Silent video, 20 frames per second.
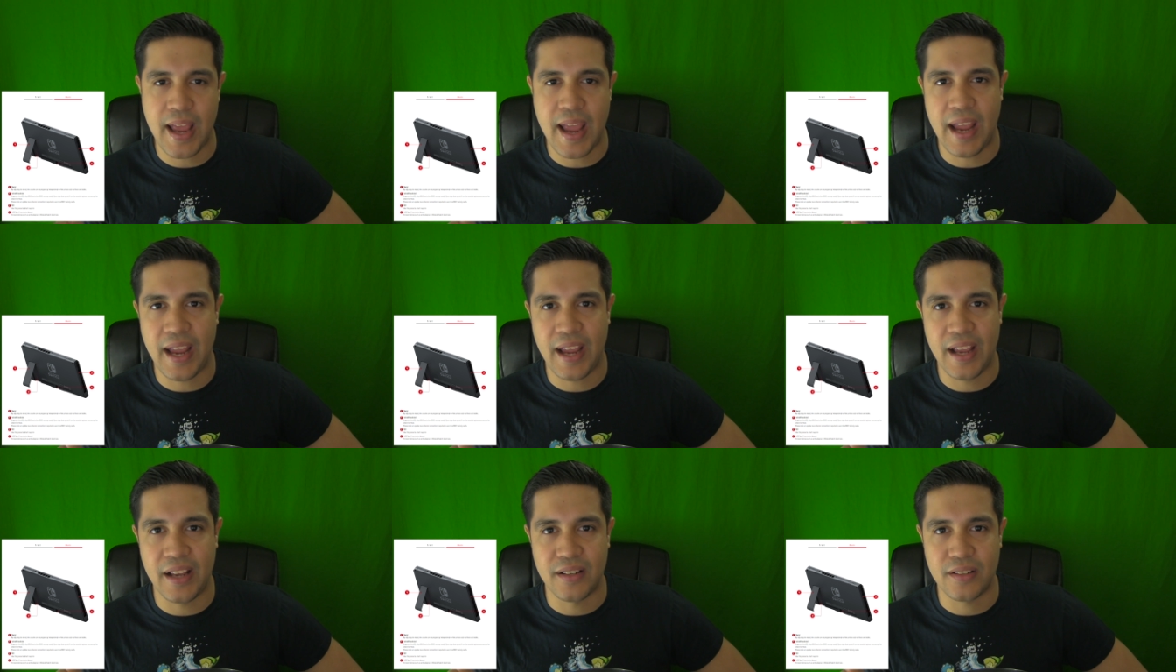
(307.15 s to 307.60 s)

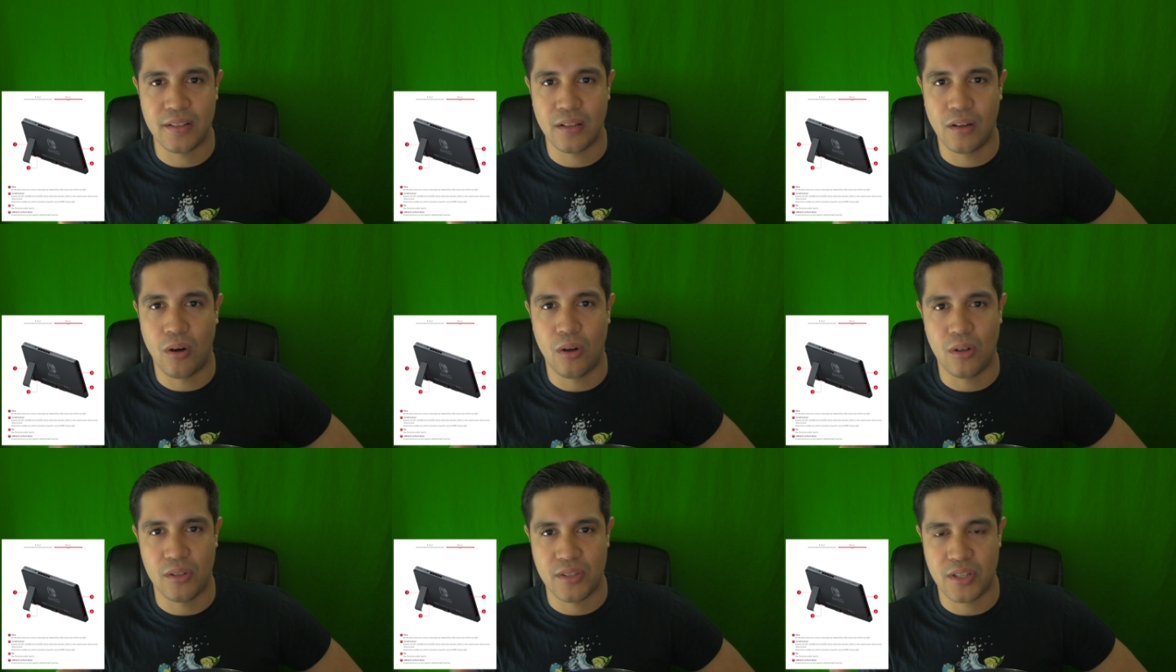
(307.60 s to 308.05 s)
and
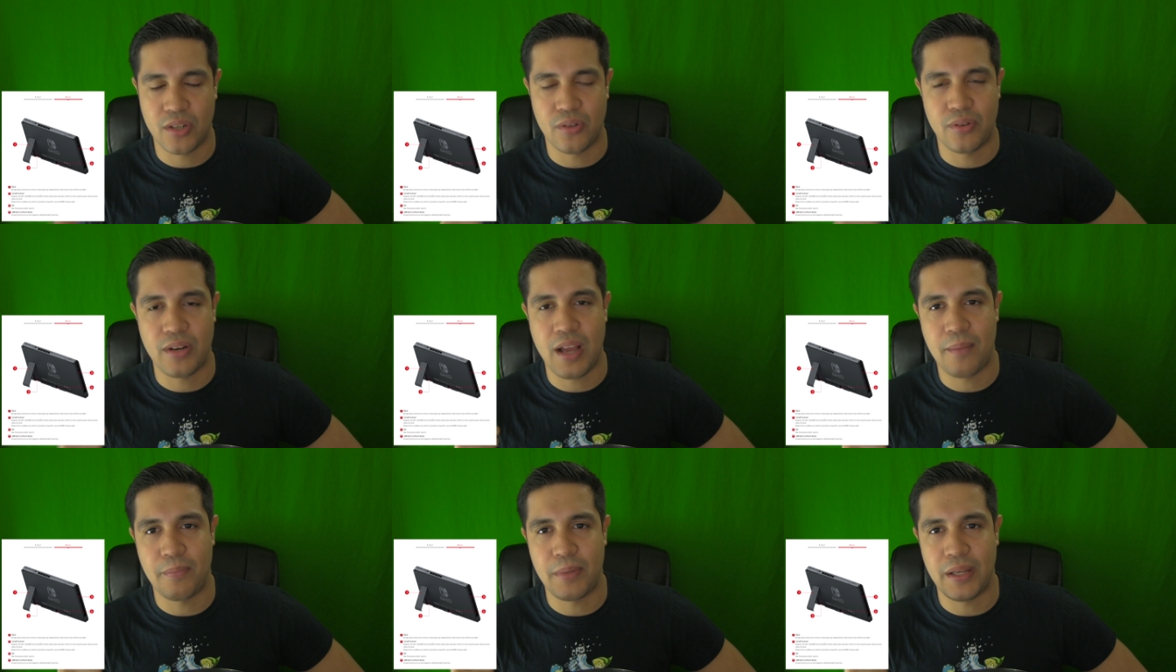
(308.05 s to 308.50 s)
also
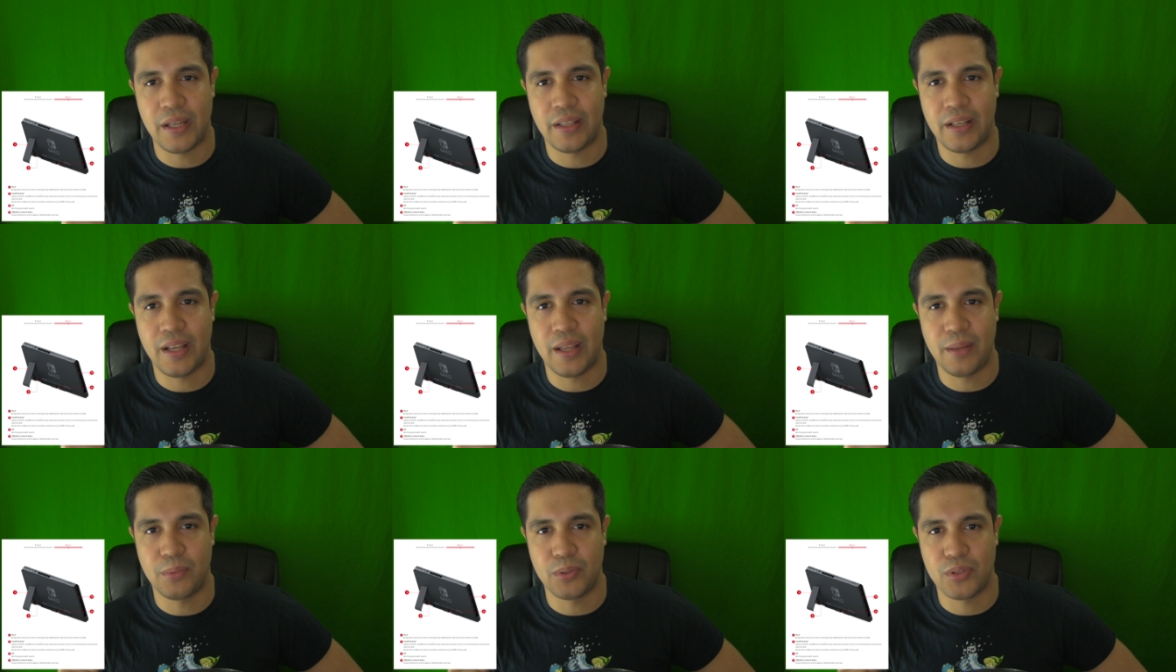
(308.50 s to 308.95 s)
not
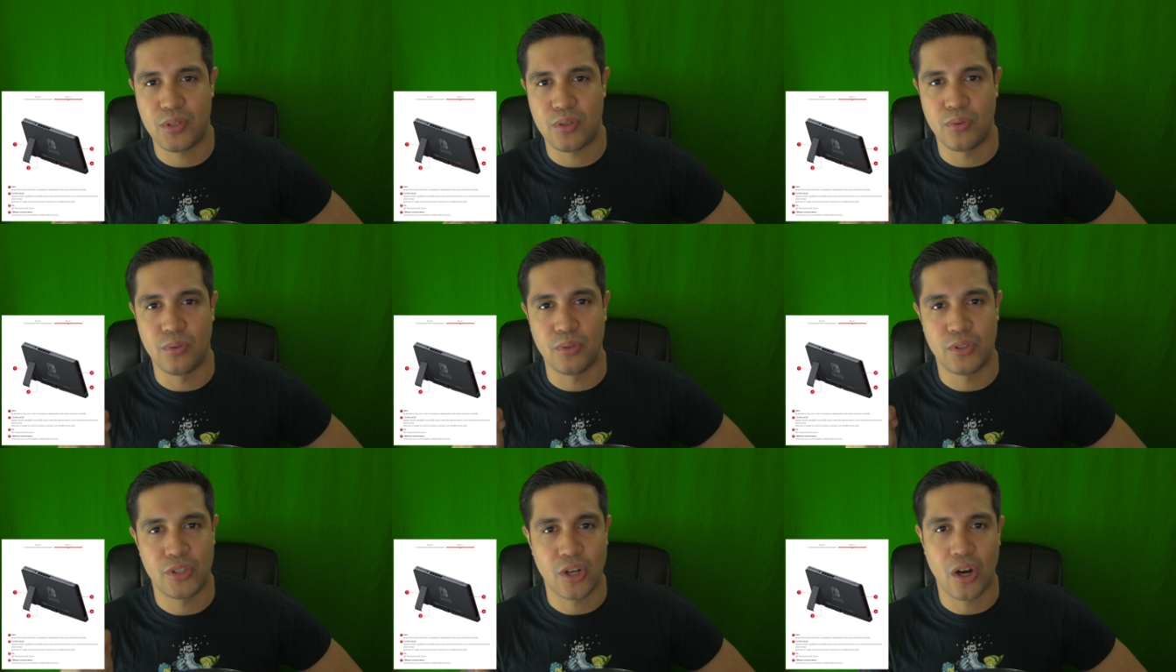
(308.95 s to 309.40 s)
being able
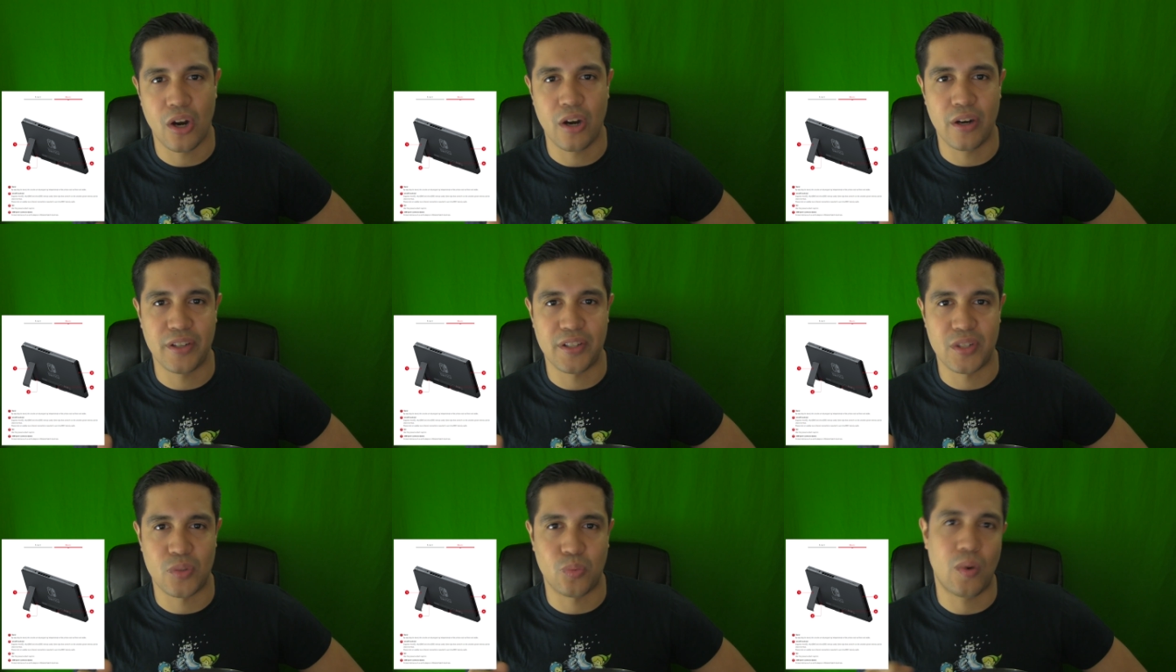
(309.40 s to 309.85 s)
to
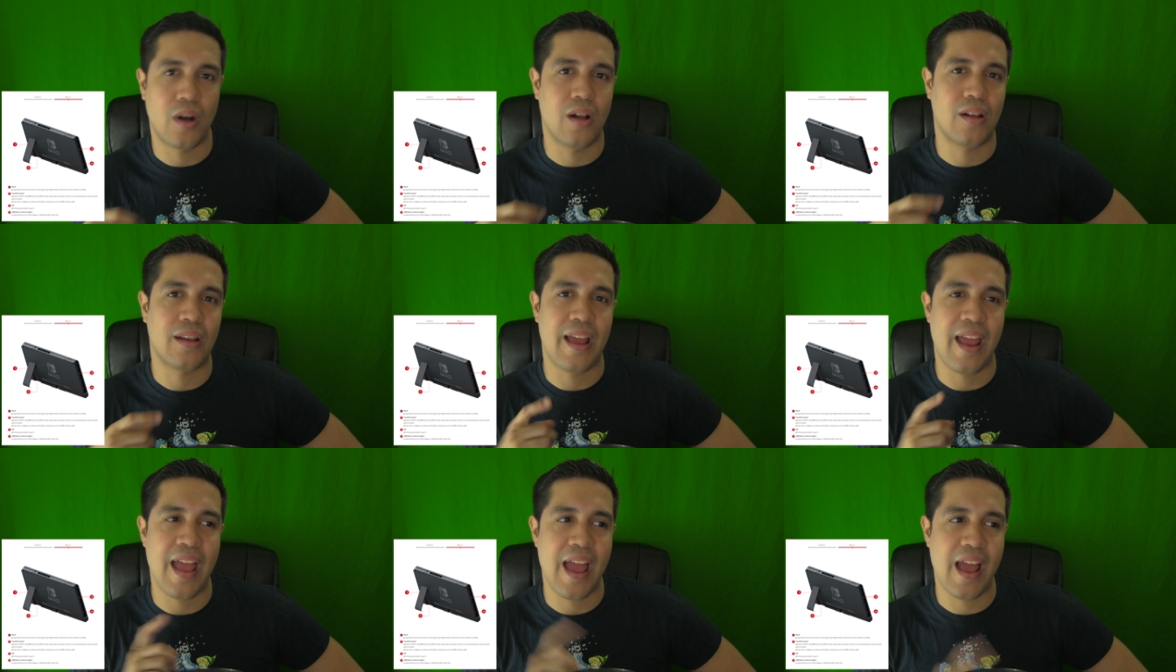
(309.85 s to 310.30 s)
charge
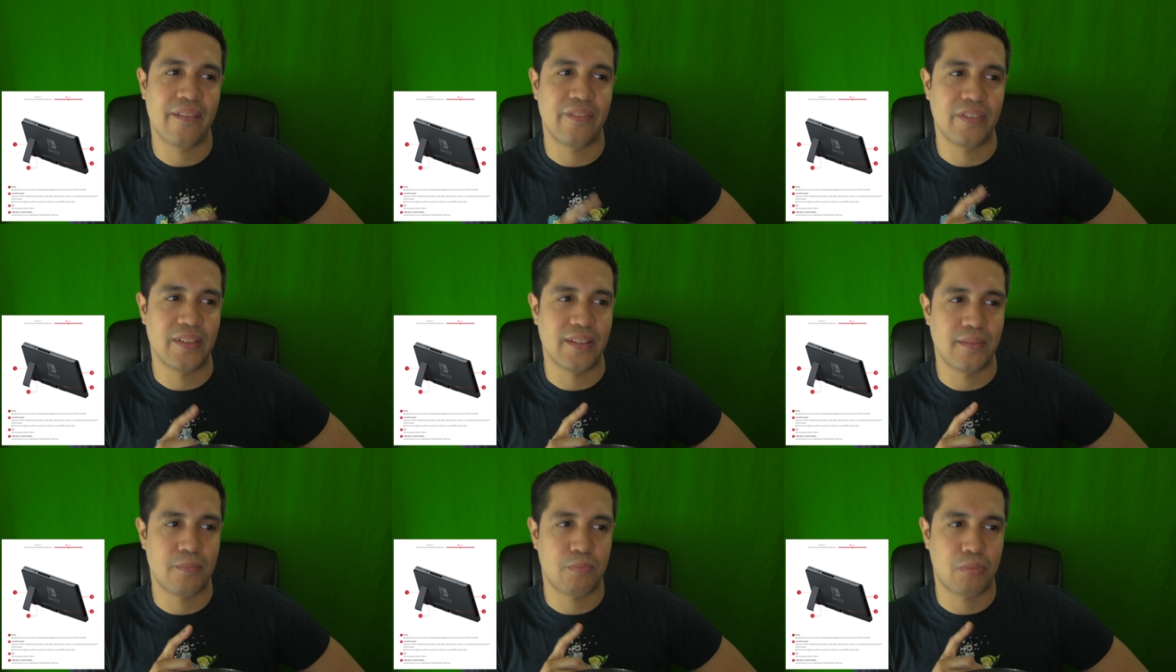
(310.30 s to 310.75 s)
while I have
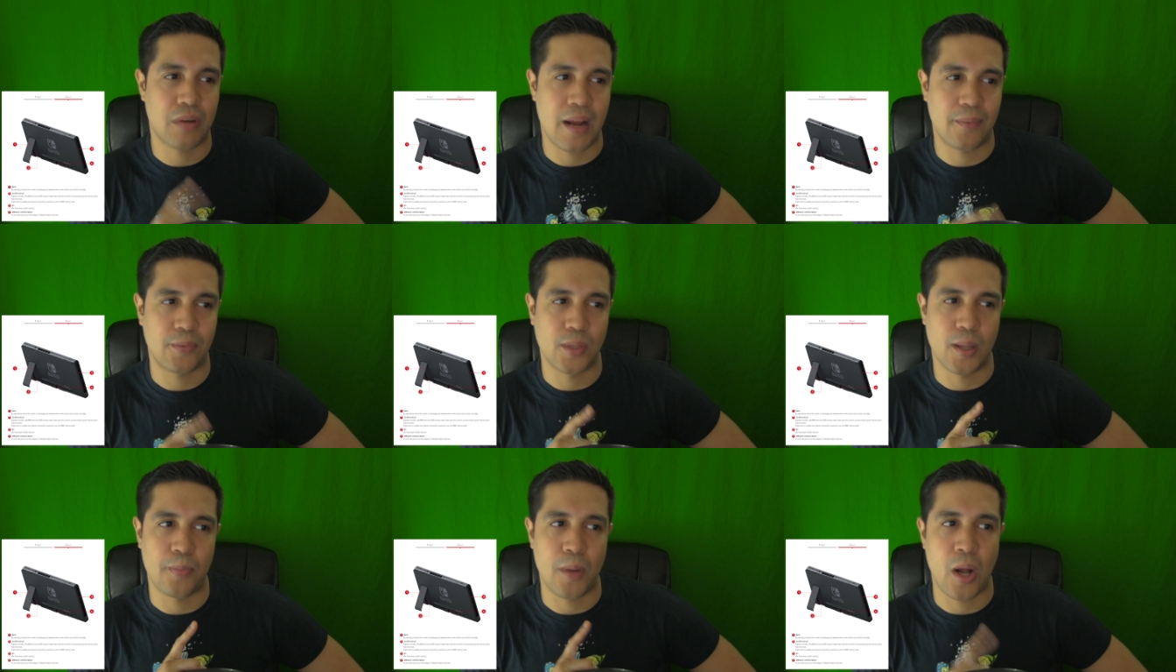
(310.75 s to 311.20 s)
it
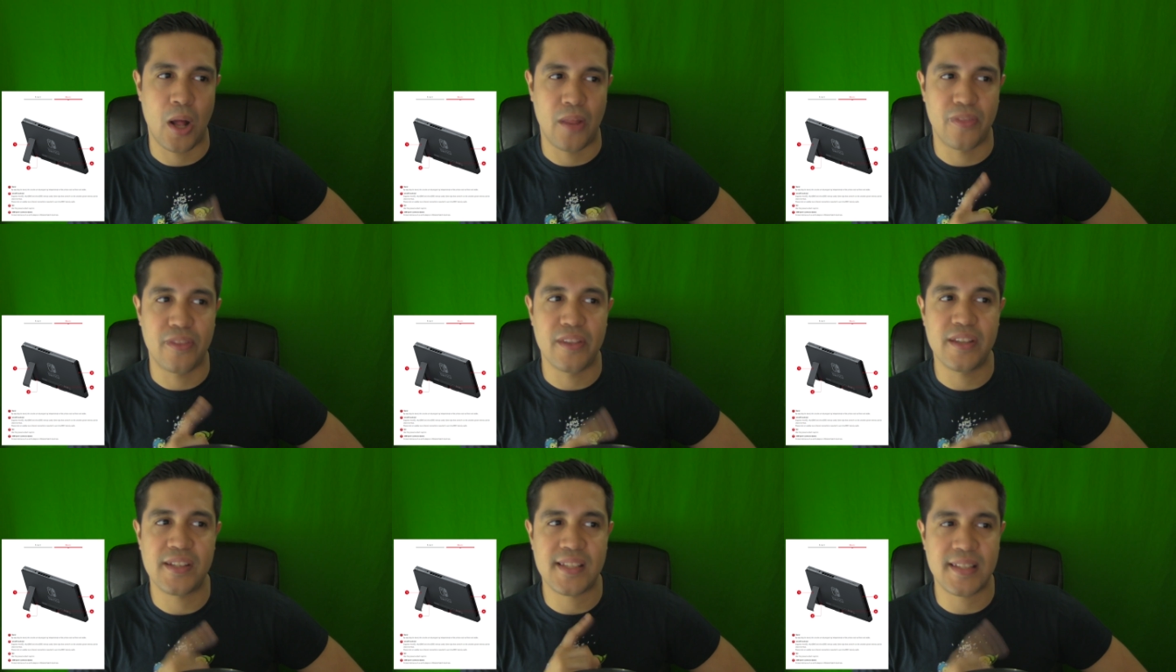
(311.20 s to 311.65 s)
propped up
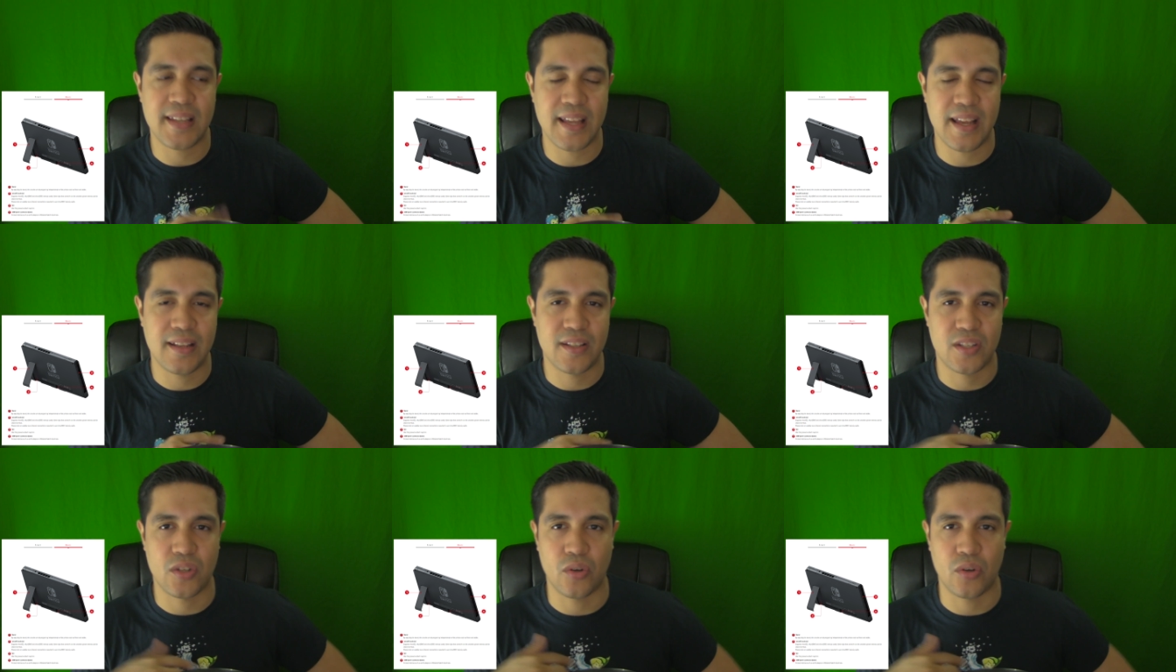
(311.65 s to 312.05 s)
on this stand.